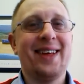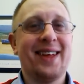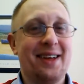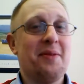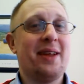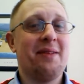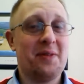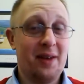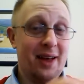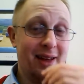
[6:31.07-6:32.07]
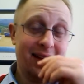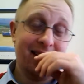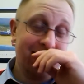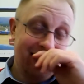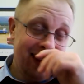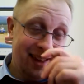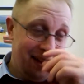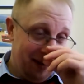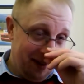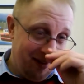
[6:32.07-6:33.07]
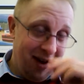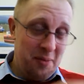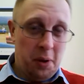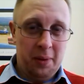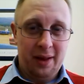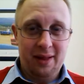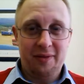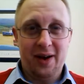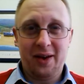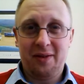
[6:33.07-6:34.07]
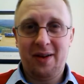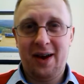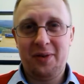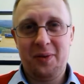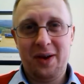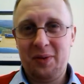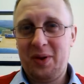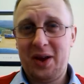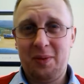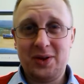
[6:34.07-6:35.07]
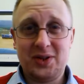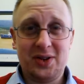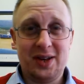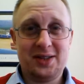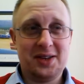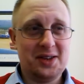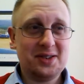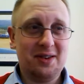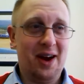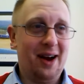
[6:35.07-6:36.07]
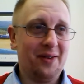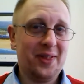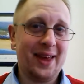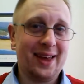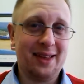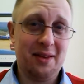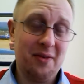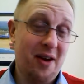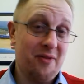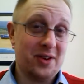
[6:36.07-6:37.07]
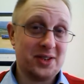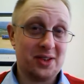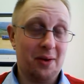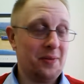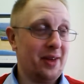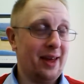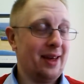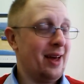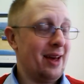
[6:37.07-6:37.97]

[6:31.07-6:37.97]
I mean, it was a great moment in the final round where Eubank Jr. turns around thinking that the referee stopped it.